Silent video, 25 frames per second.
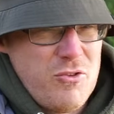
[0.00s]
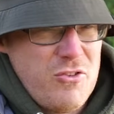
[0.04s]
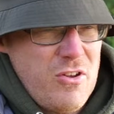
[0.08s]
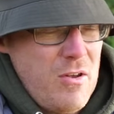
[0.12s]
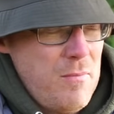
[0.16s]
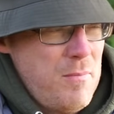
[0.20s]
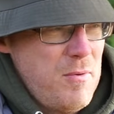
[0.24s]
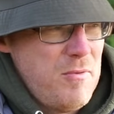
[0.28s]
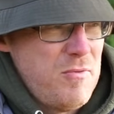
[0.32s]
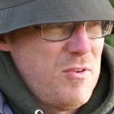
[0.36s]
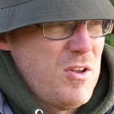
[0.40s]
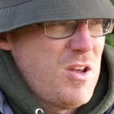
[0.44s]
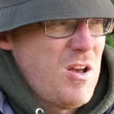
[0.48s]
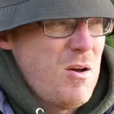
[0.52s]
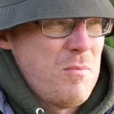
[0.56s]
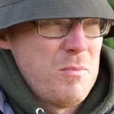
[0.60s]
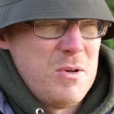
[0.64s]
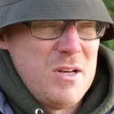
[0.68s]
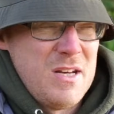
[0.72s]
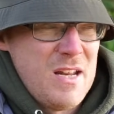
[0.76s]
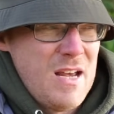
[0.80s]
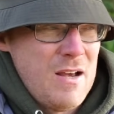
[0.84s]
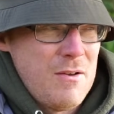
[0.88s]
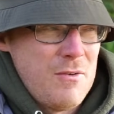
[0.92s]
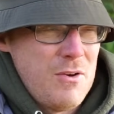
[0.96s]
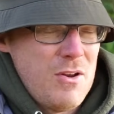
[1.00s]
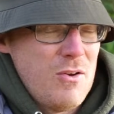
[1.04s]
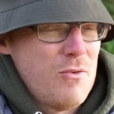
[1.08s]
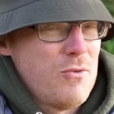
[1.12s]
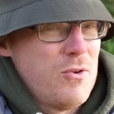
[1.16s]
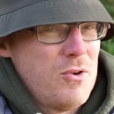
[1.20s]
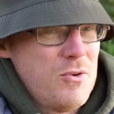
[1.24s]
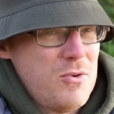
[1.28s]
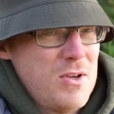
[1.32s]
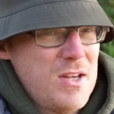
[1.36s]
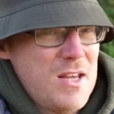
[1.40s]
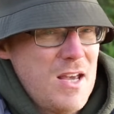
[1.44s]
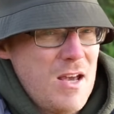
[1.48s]
tip if you're coming down here. If
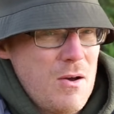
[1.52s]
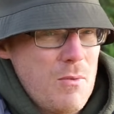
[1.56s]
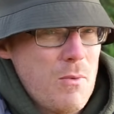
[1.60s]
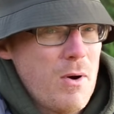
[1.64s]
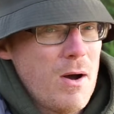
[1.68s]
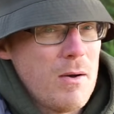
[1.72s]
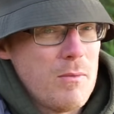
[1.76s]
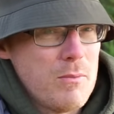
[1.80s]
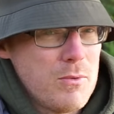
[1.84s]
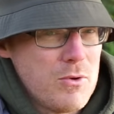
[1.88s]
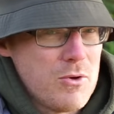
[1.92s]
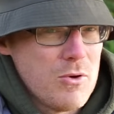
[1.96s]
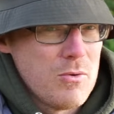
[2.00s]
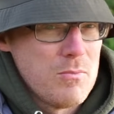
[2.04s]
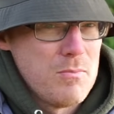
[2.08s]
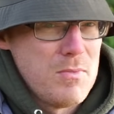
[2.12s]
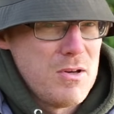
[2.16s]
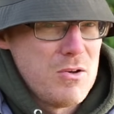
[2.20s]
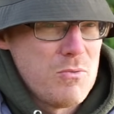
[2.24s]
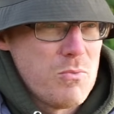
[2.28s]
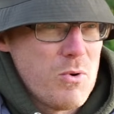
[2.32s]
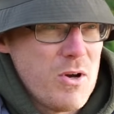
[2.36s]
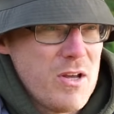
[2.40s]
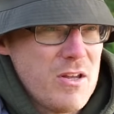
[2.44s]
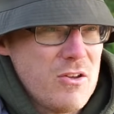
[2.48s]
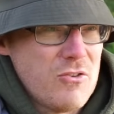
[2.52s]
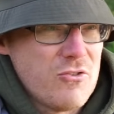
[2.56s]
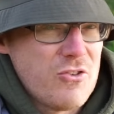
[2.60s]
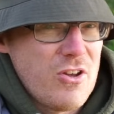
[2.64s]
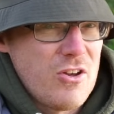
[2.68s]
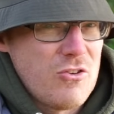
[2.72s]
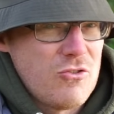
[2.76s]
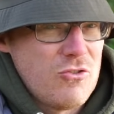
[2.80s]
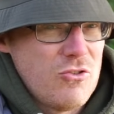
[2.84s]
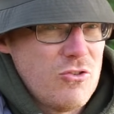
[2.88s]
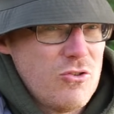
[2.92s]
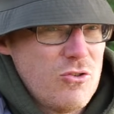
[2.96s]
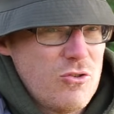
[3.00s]
you can get away with doing midweek
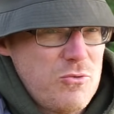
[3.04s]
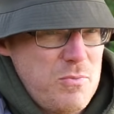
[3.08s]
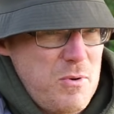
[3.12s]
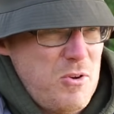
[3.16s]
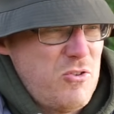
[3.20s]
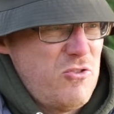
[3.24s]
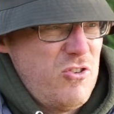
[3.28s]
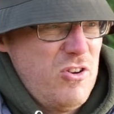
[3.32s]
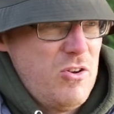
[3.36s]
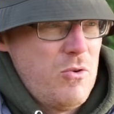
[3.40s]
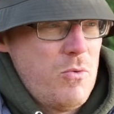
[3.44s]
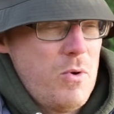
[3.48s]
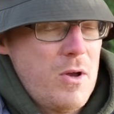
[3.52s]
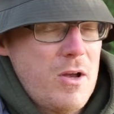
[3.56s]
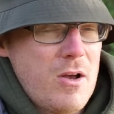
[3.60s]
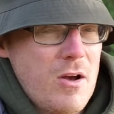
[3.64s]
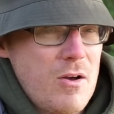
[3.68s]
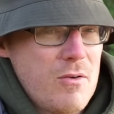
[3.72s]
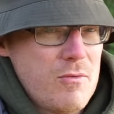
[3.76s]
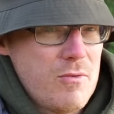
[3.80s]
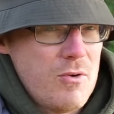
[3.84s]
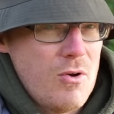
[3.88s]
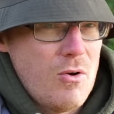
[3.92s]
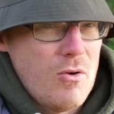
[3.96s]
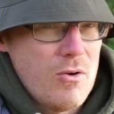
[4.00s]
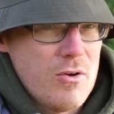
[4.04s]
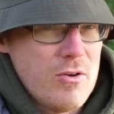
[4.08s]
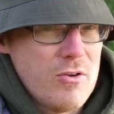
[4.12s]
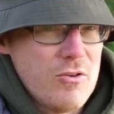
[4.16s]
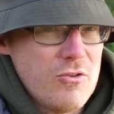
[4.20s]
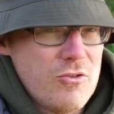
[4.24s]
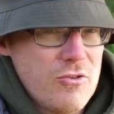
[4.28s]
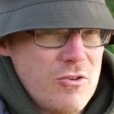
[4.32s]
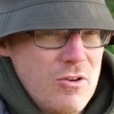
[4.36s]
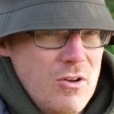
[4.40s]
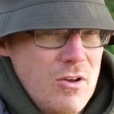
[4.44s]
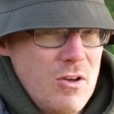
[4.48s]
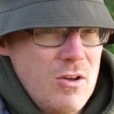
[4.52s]
sessions, especially quick
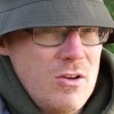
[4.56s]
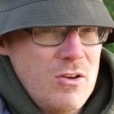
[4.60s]
overnighters,